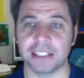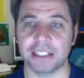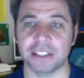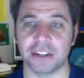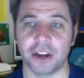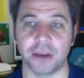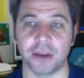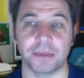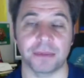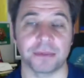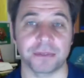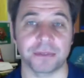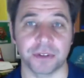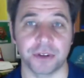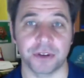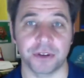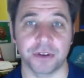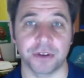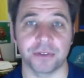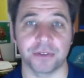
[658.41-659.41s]
type of
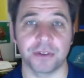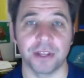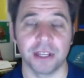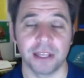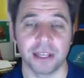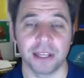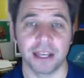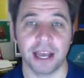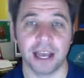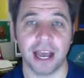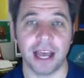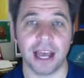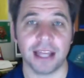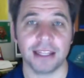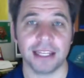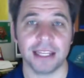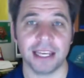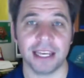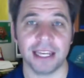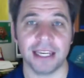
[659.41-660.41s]
serve. Are there any